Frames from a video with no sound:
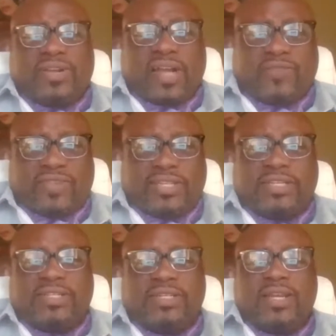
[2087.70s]
to have a
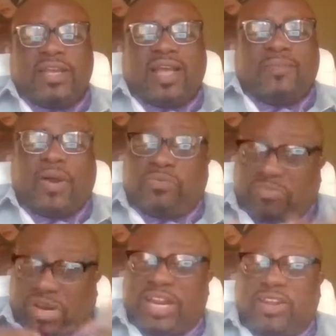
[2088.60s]
conversation about
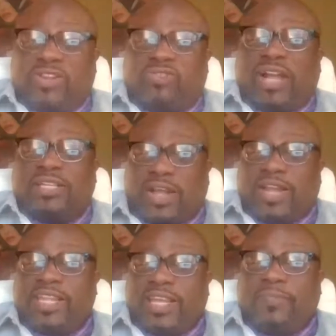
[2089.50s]
clinical trials. How
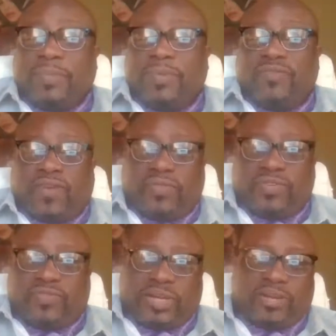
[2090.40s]
can you get people involved
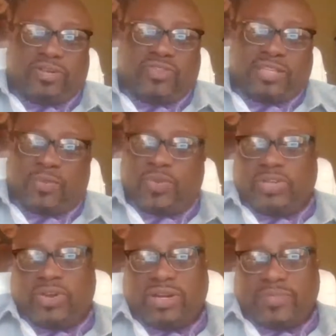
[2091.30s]
in clinical trials? And we
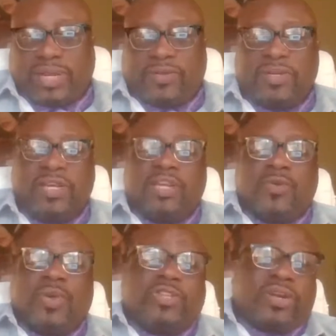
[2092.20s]
turned them down.
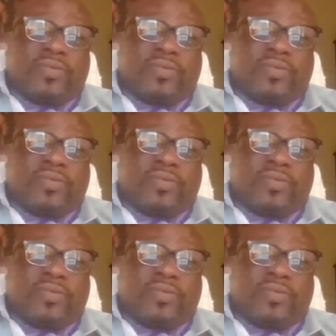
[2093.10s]
We